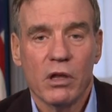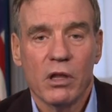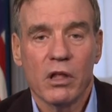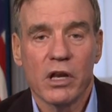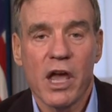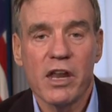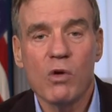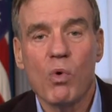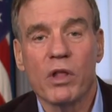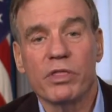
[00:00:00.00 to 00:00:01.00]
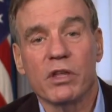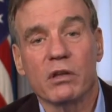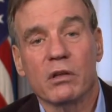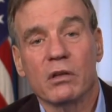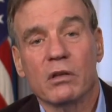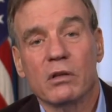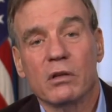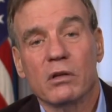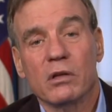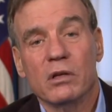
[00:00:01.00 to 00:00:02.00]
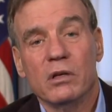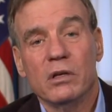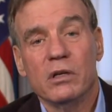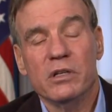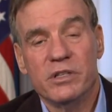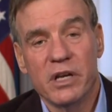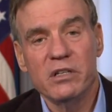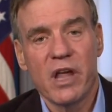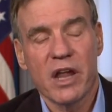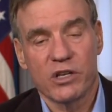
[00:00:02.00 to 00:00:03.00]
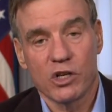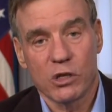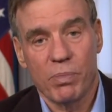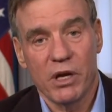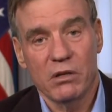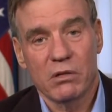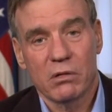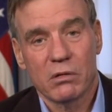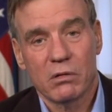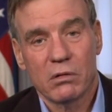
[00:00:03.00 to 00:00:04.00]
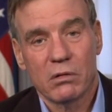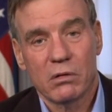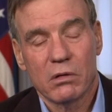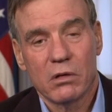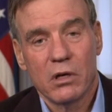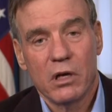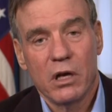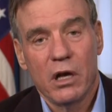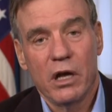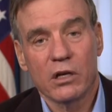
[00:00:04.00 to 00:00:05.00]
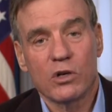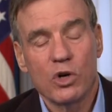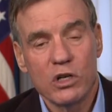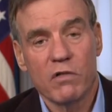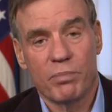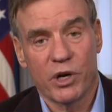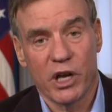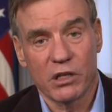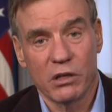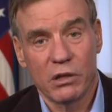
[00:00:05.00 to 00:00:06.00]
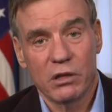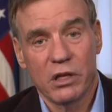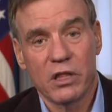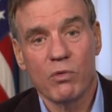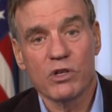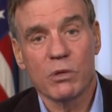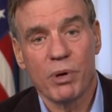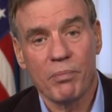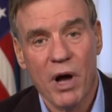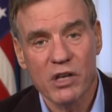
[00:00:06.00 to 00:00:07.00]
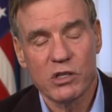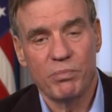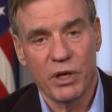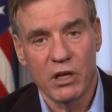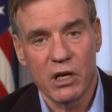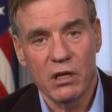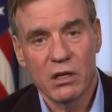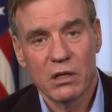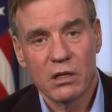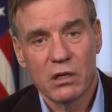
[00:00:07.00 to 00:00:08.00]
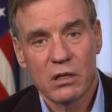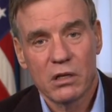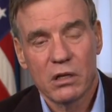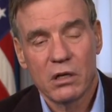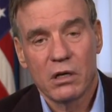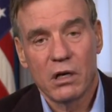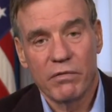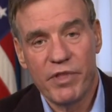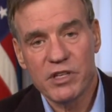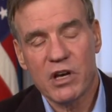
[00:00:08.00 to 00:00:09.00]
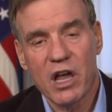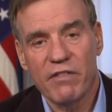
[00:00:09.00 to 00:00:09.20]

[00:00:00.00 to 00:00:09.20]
that anyone that didn't anticipate and couldn't have predicted that there was the possibility of this kind